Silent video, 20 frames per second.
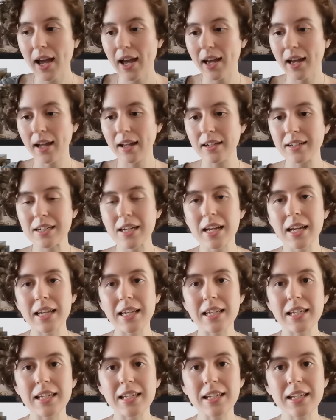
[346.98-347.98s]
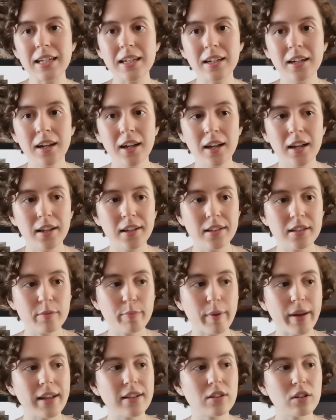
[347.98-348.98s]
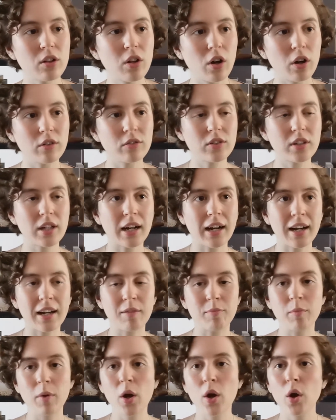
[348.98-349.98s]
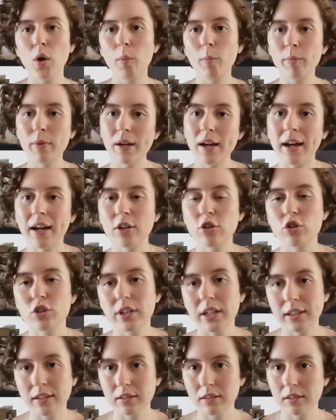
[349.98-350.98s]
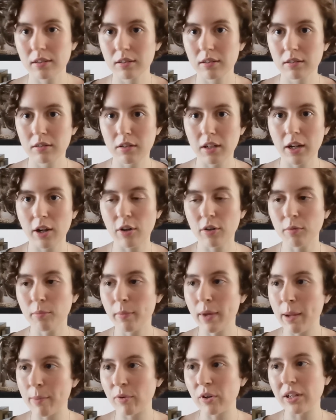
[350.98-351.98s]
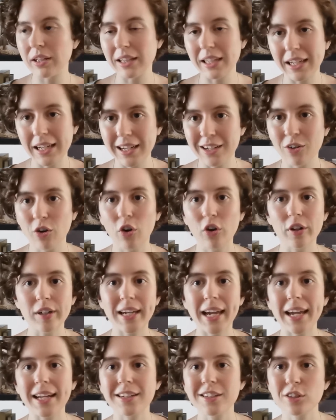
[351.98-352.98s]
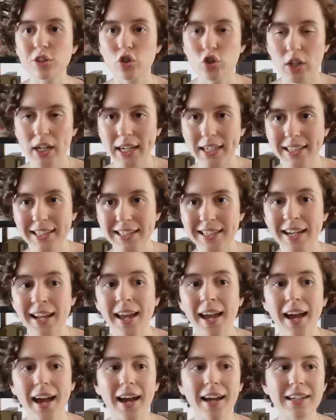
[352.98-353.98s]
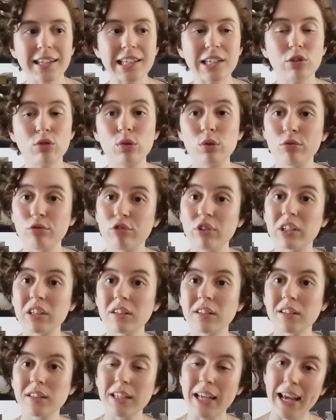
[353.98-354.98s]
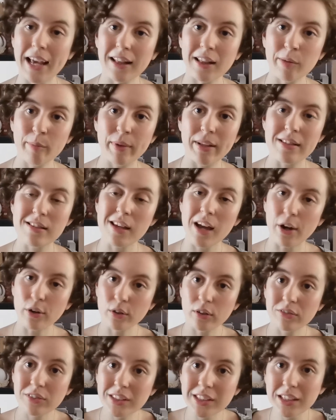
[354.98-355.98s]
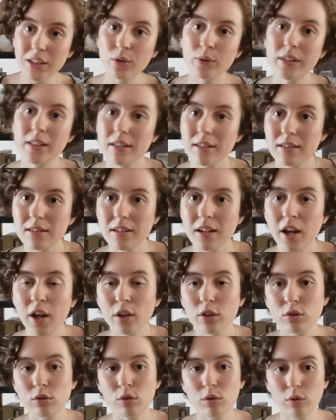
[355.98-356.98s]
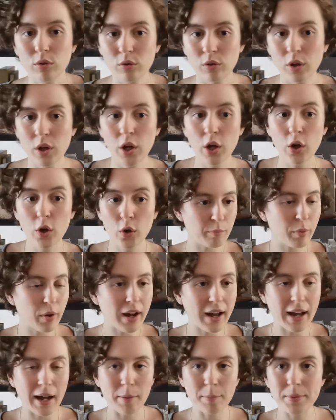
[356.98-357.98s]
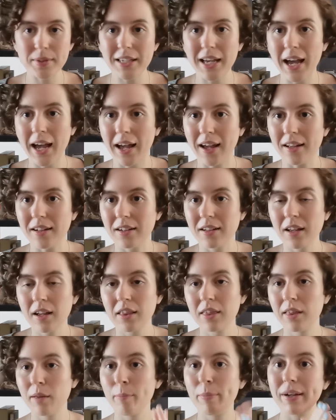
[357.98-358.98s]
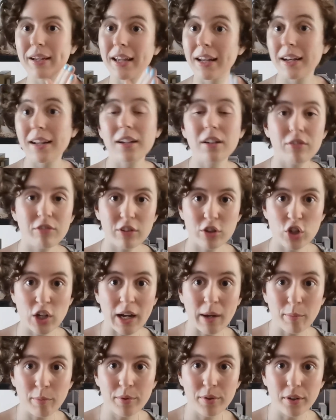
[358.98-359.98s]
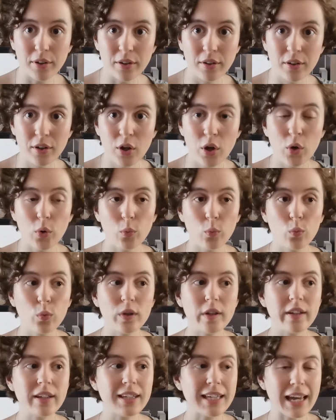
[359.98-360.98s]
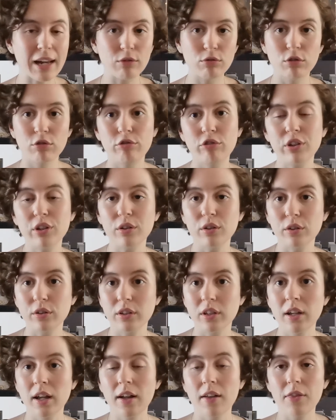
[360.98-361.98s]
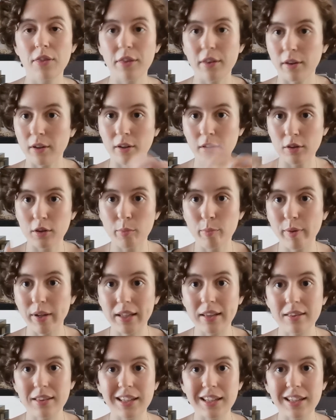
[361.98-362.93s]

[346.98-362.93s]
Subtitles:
and he spends a lot of time meandering down memory lane or getting distracted, and he reveals elements out of sequence. So perhaps at the beginning of the chapter, we get revealed the big